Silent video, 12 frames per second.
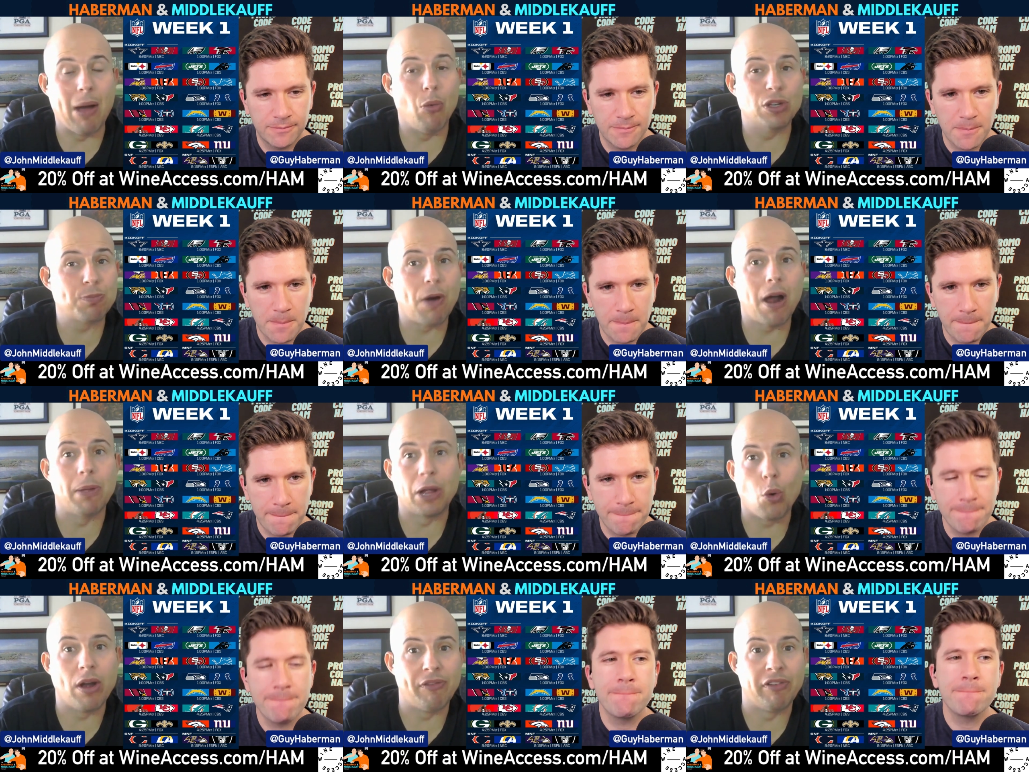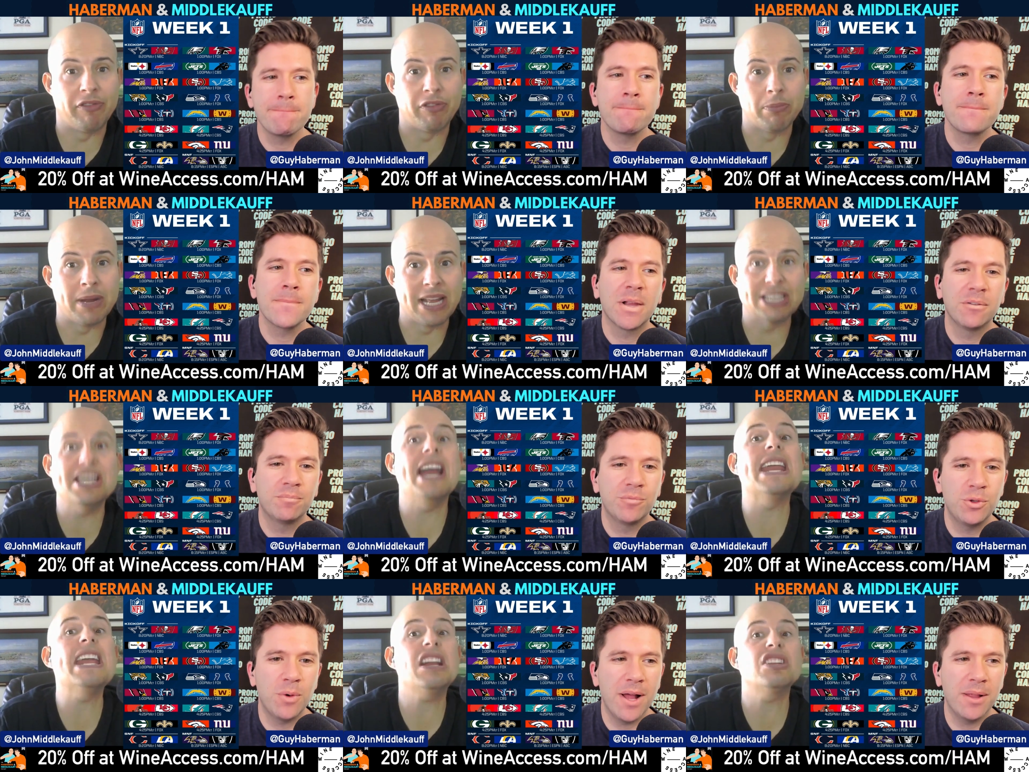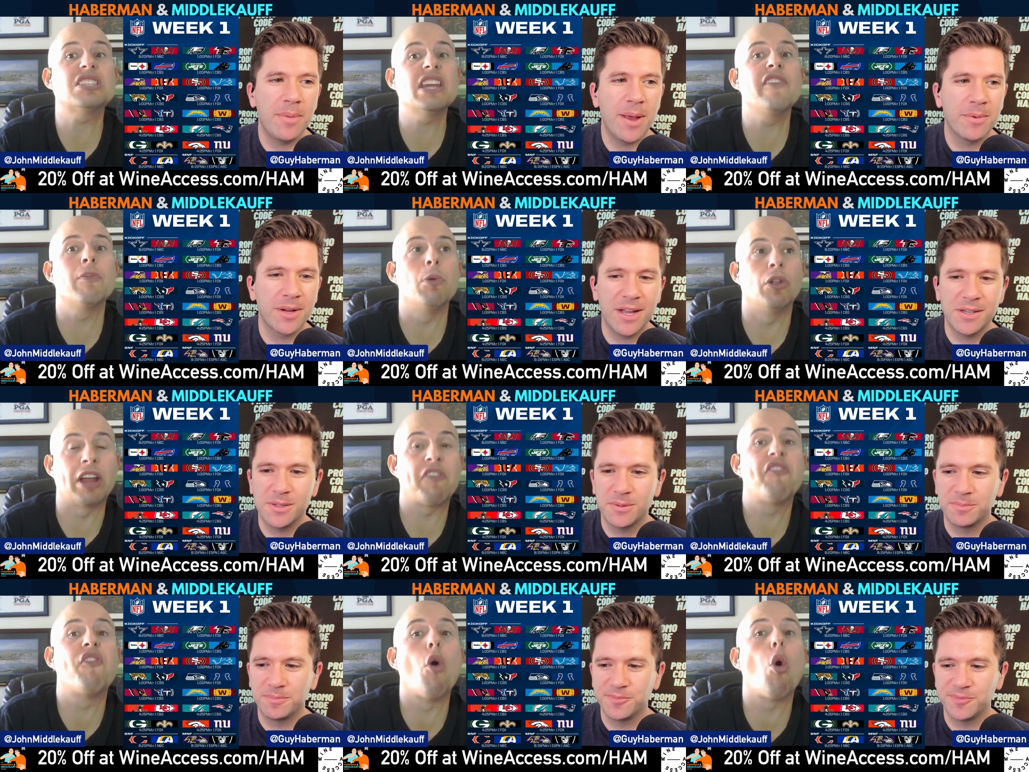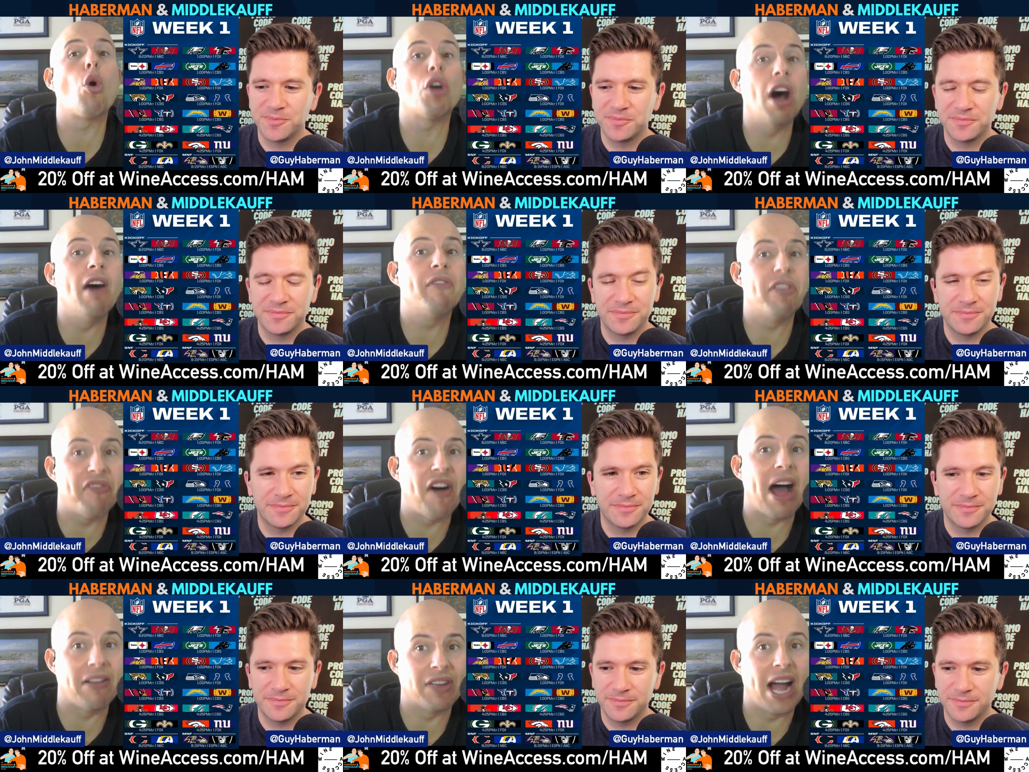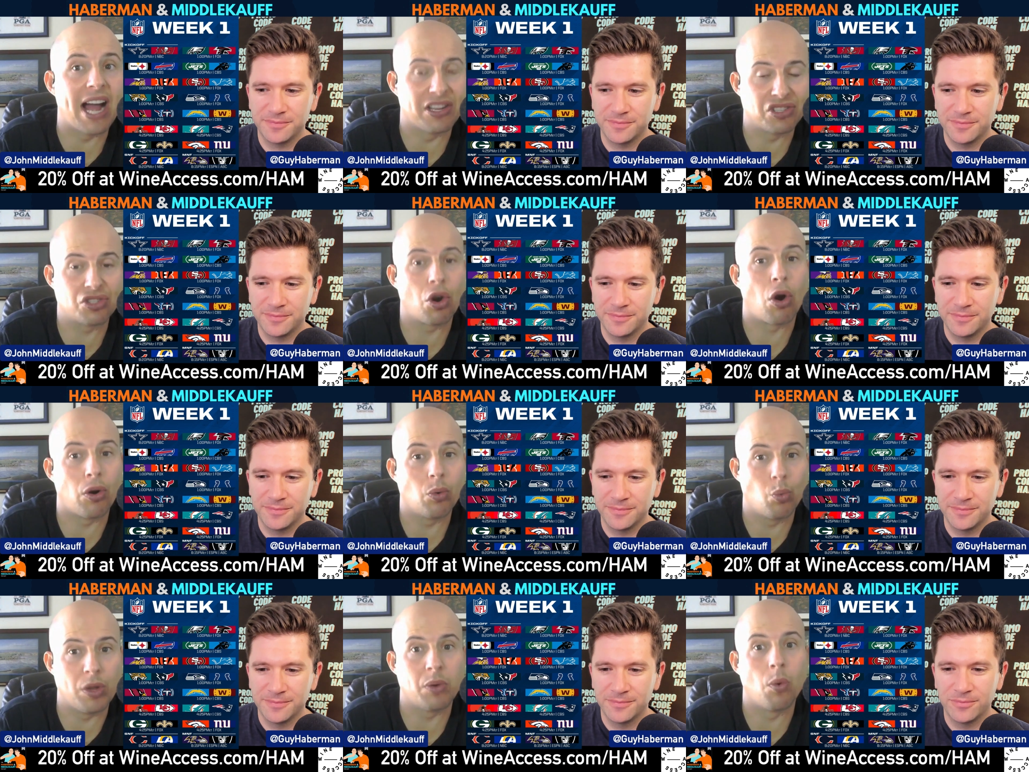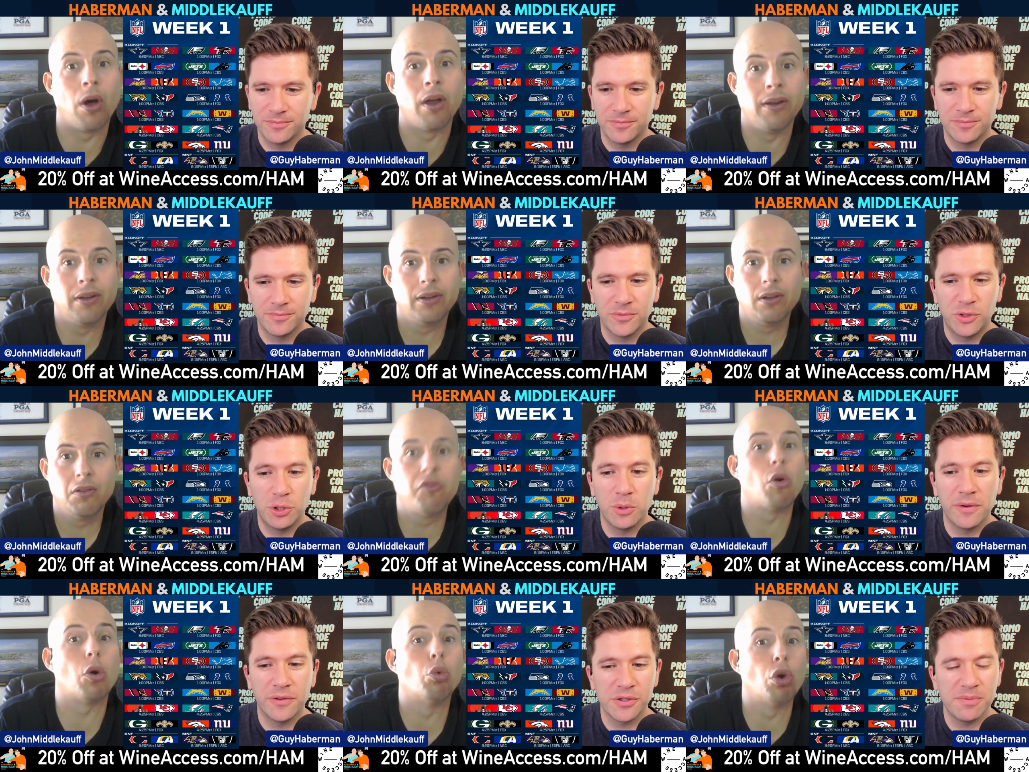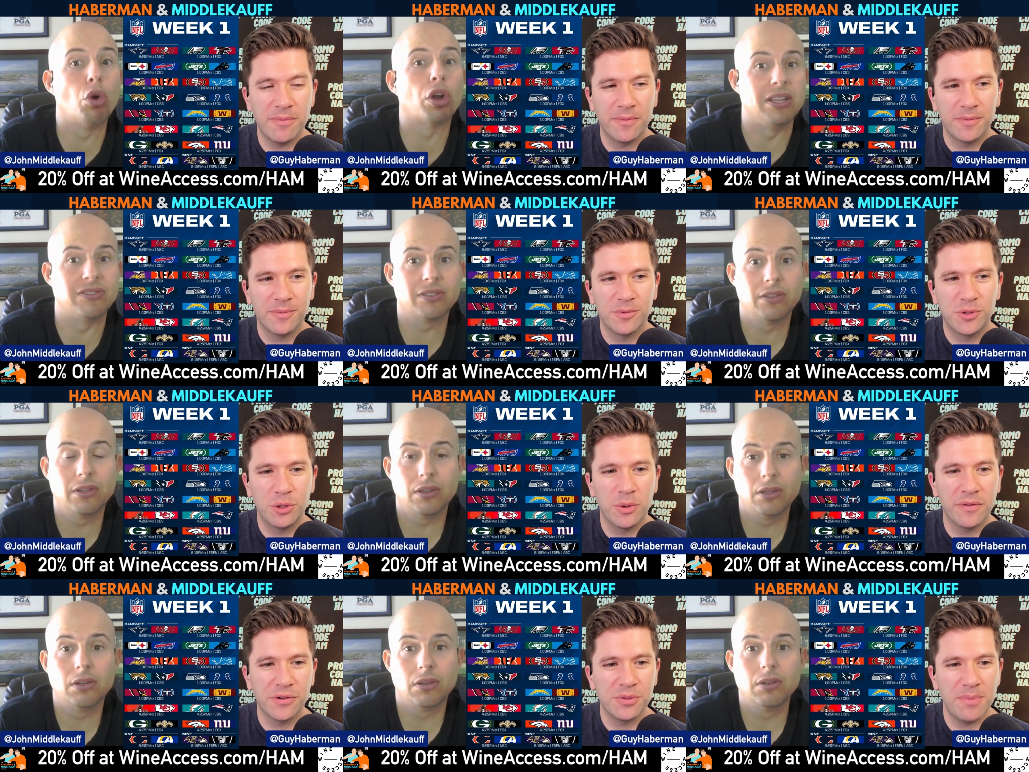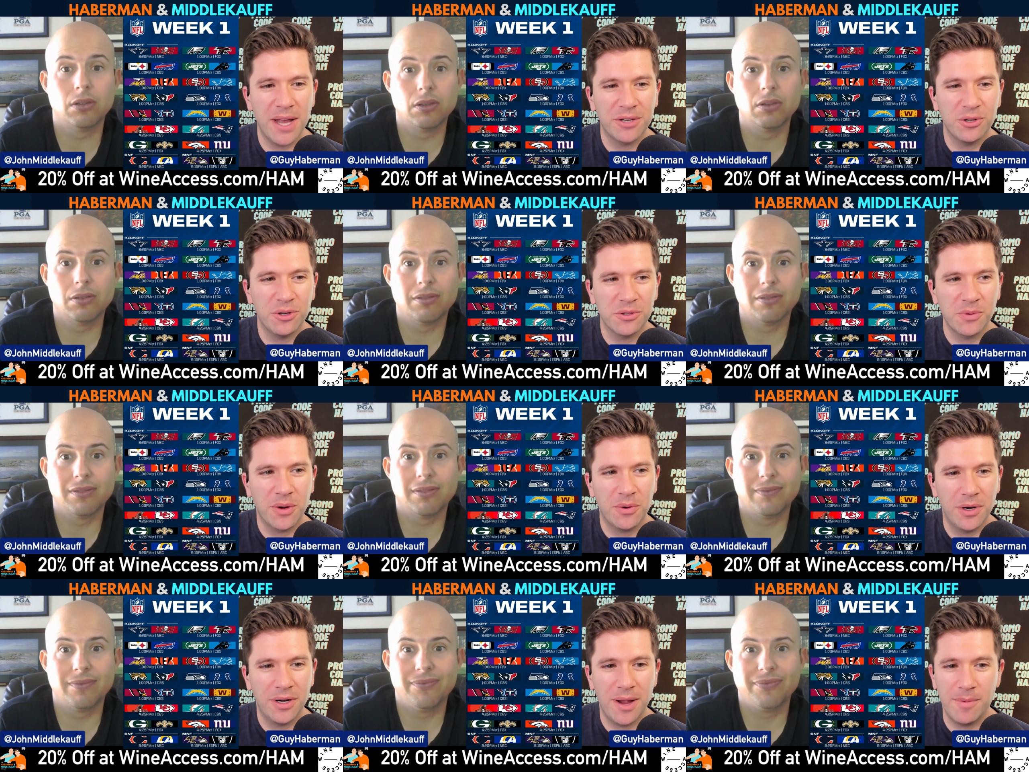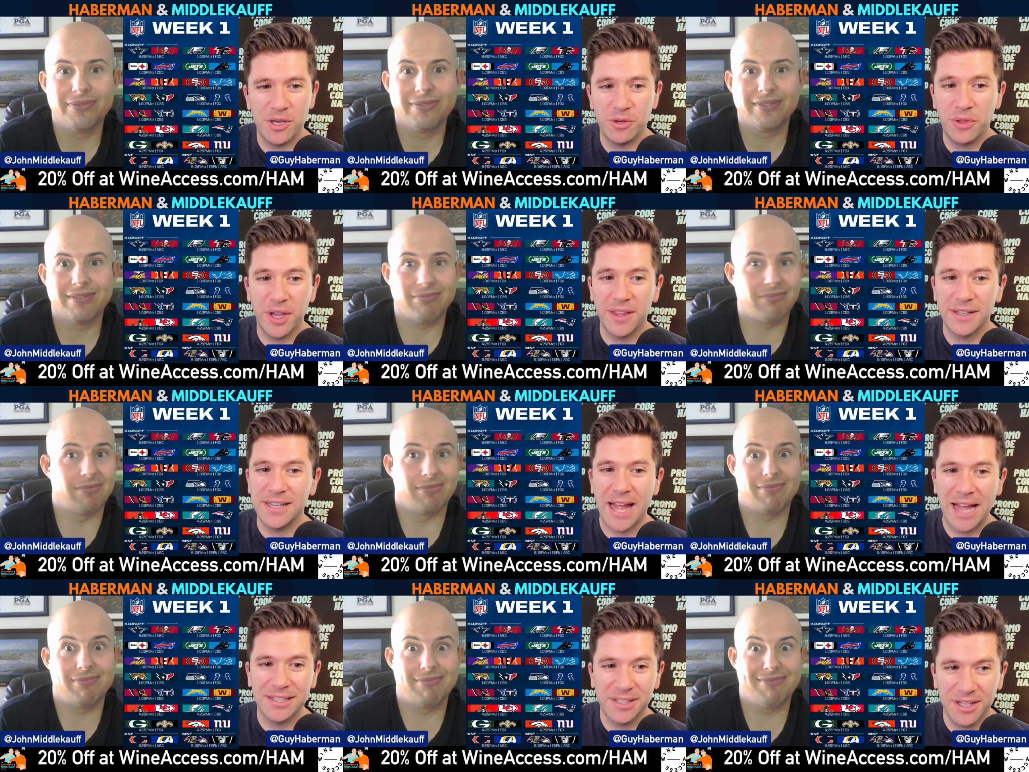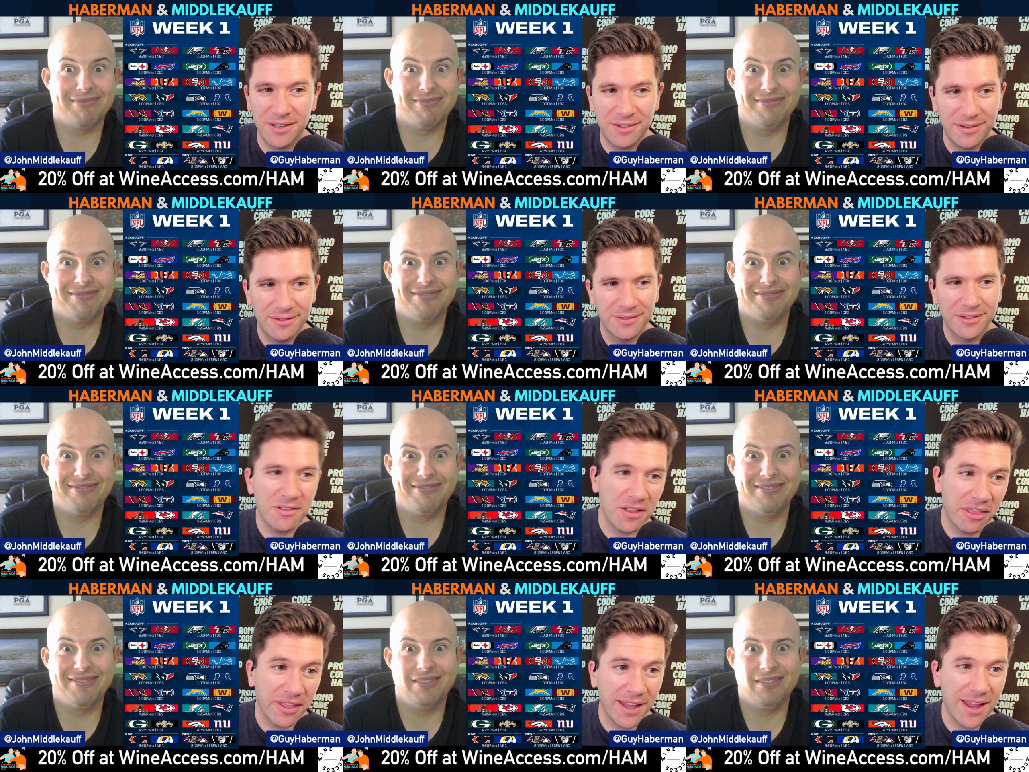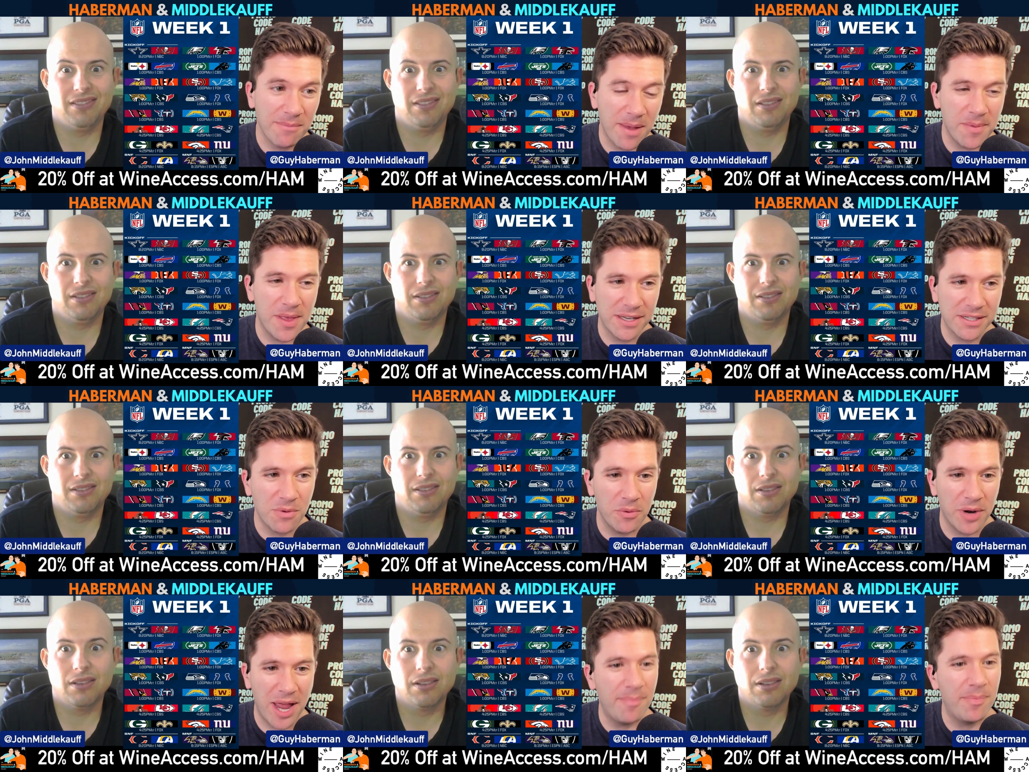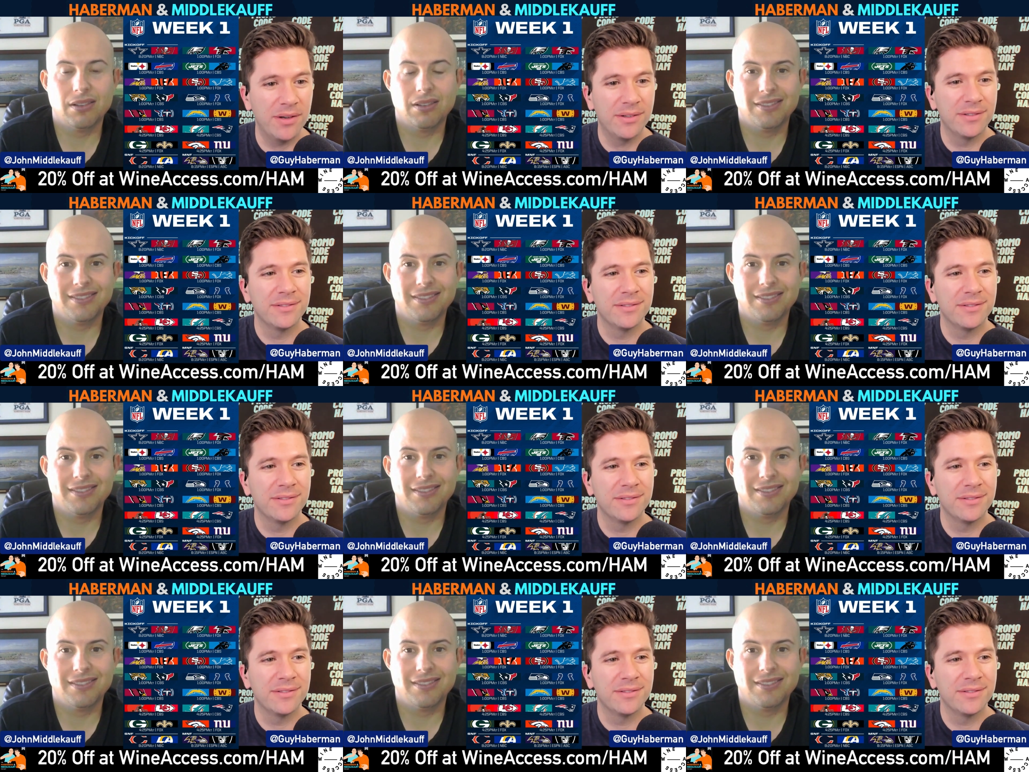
Speaker 1: that one's probably a coin flip for me. It's not two inconceivable. Like four of the five guys start week one.
Speaker 2: Two of four versus, rookies. Two of versus Mac Jones week one. I mean, you think that's an accident? Are they thinking maybe that's what would happen